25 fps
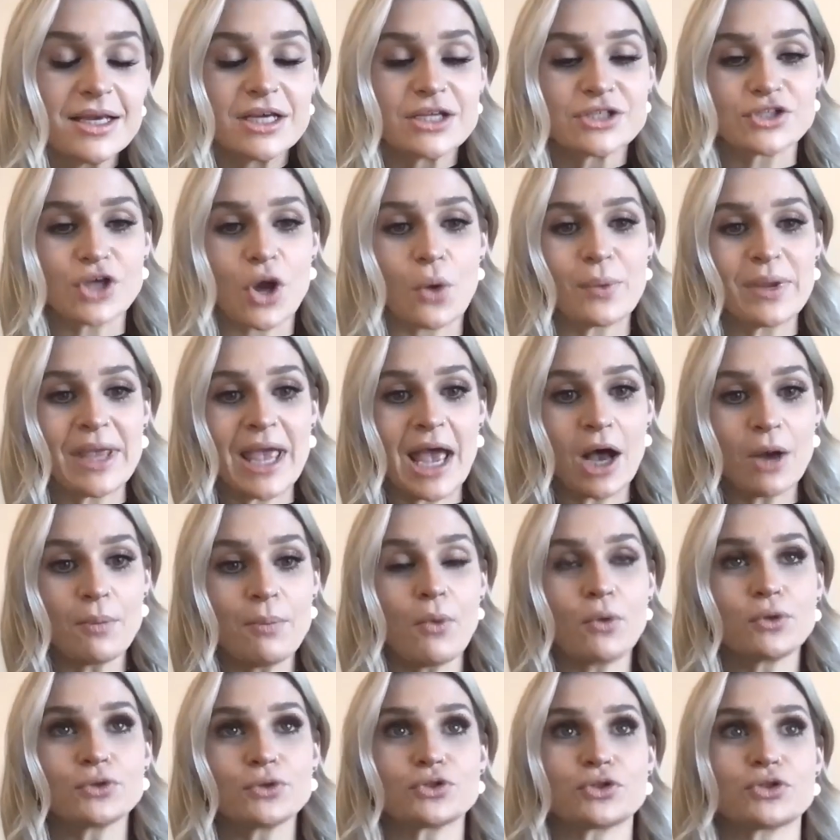So we
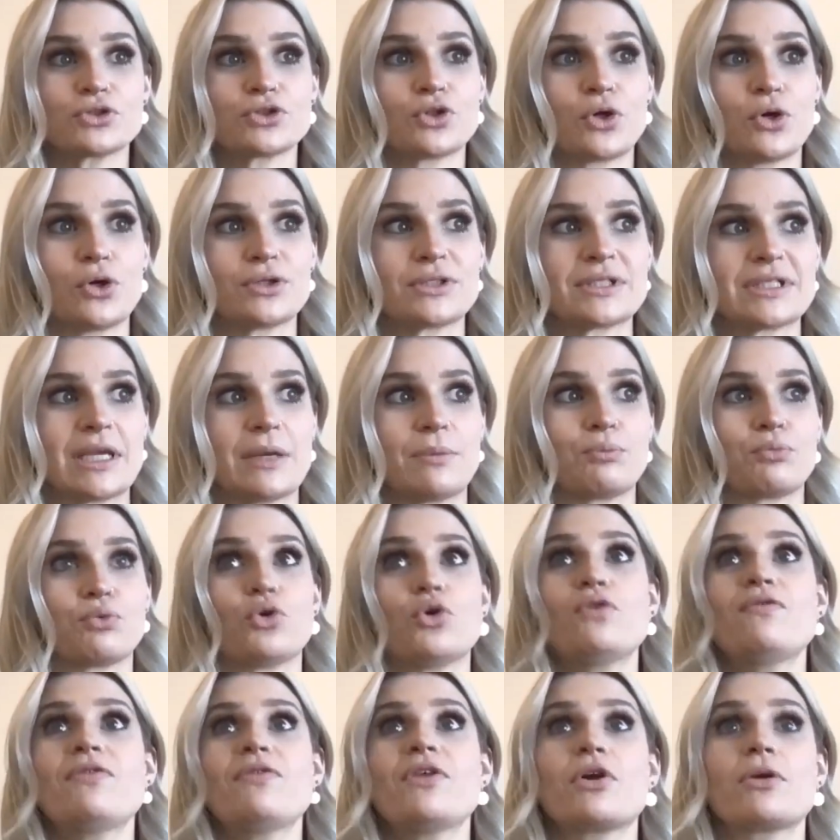help older adults
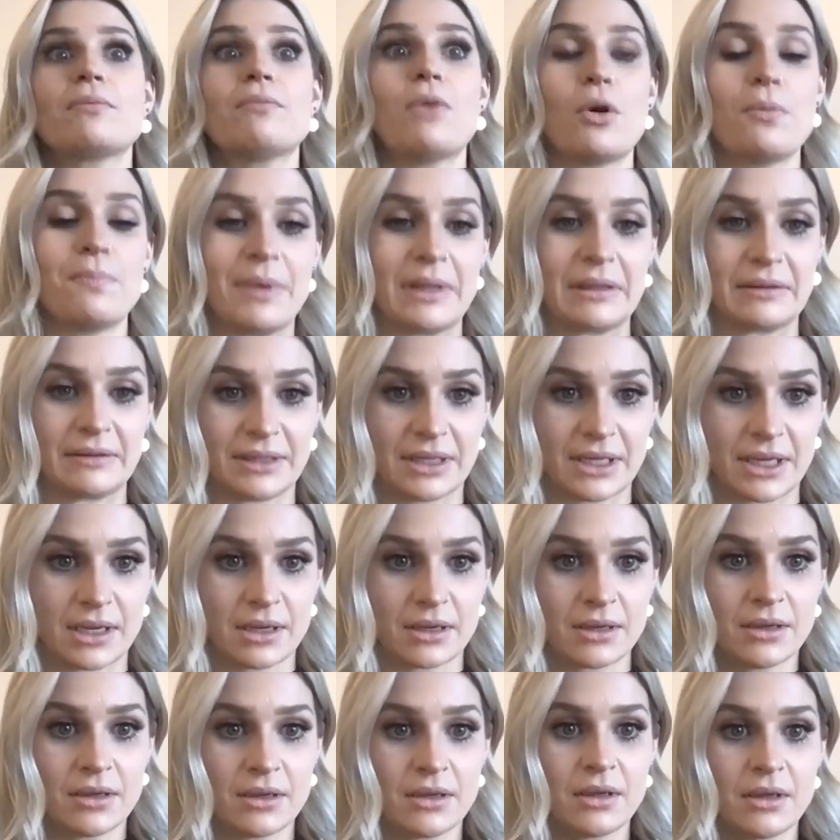improve their
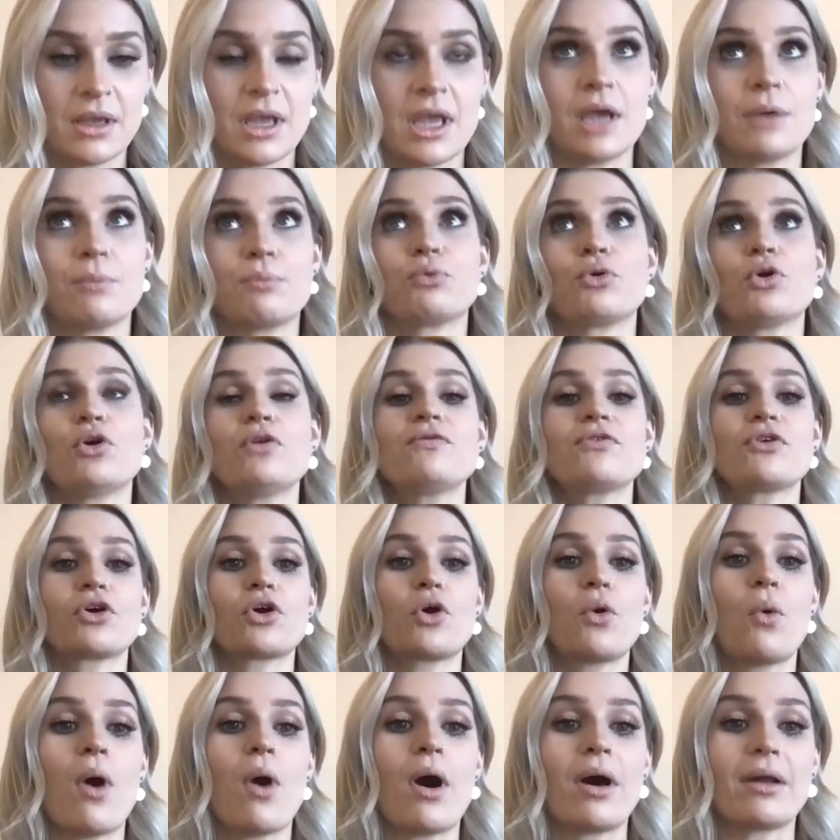mobility, improve
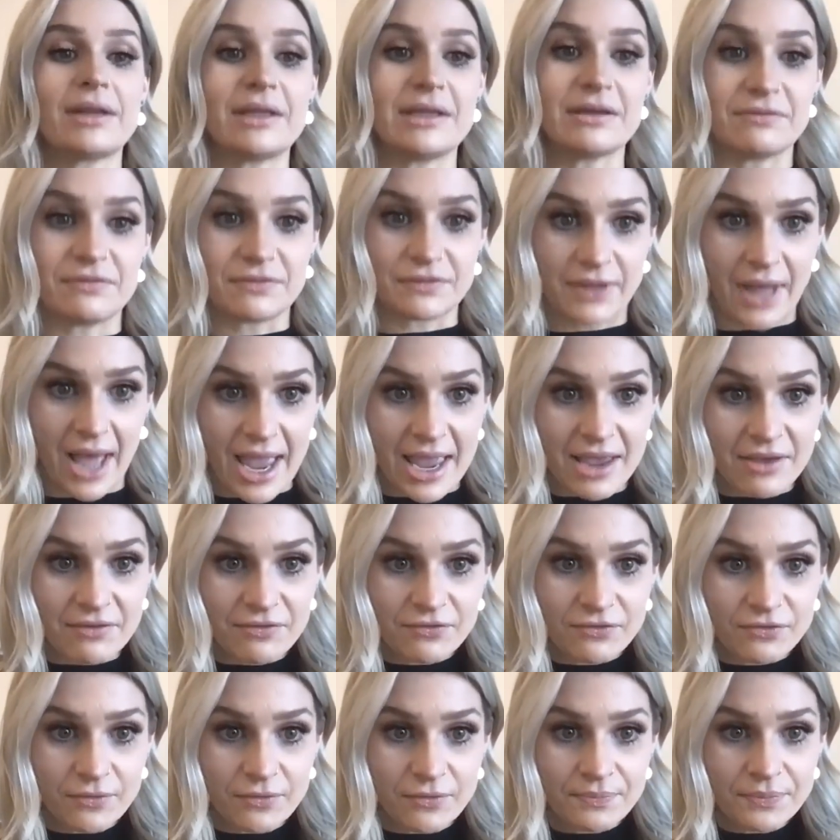their quality of
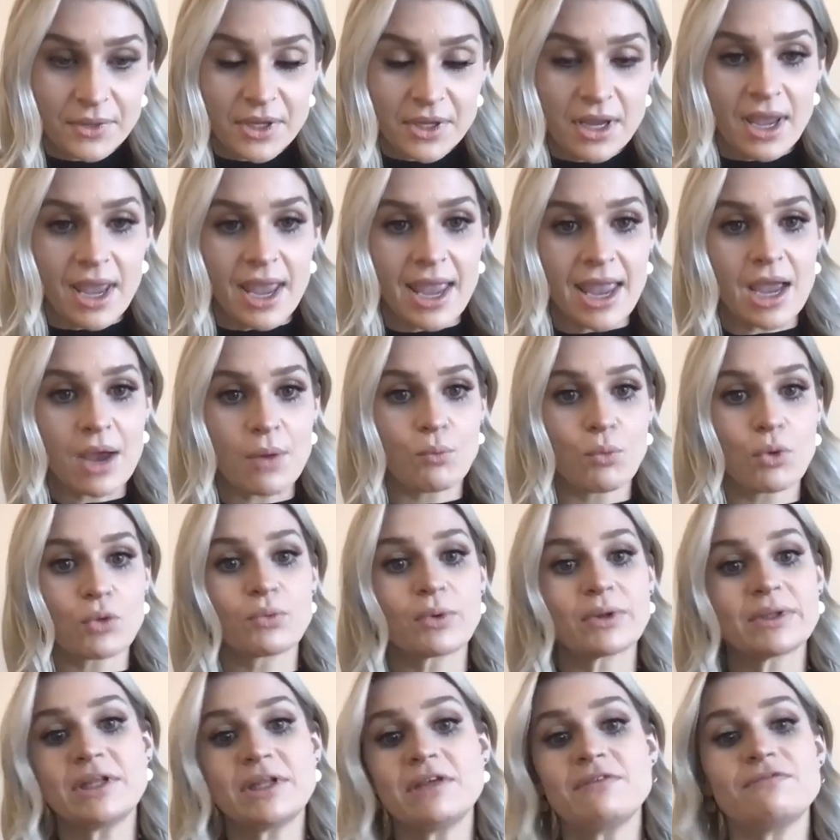life, and
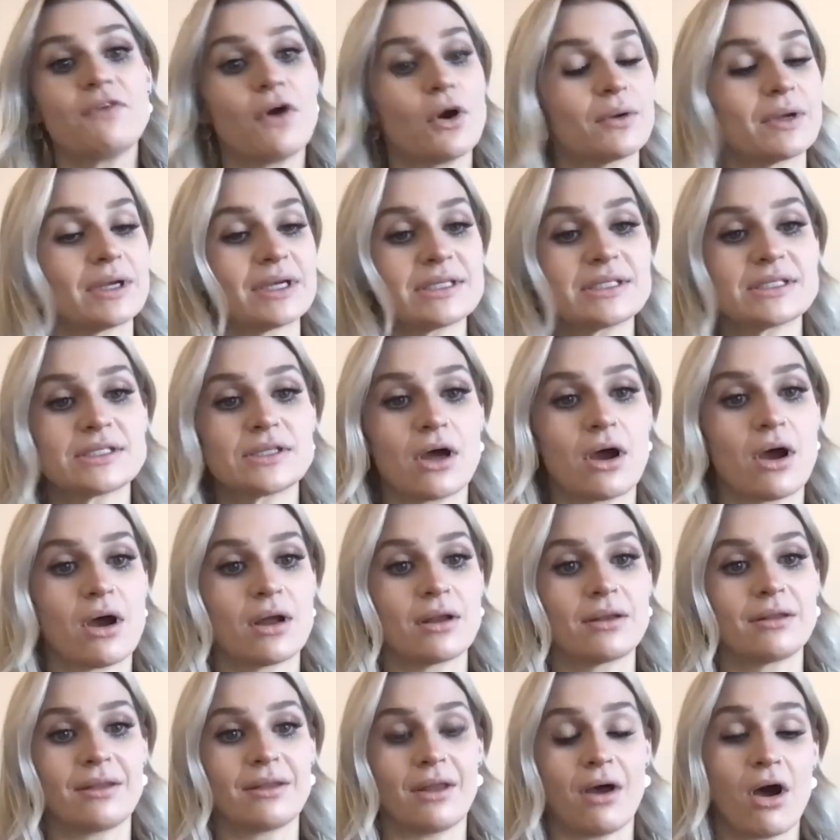we're really focused
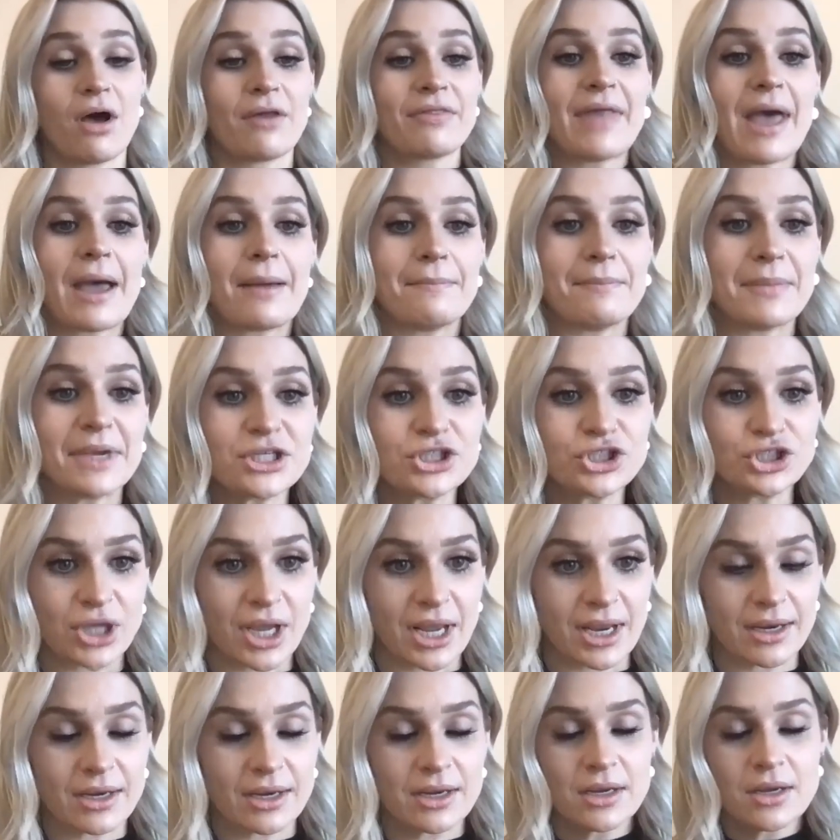on that
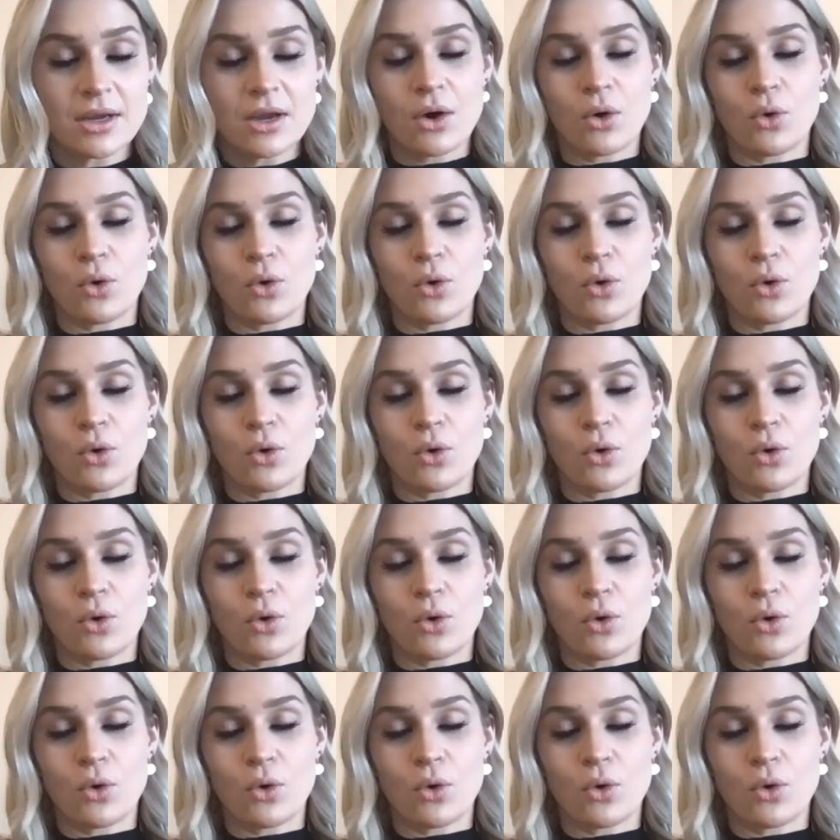mission.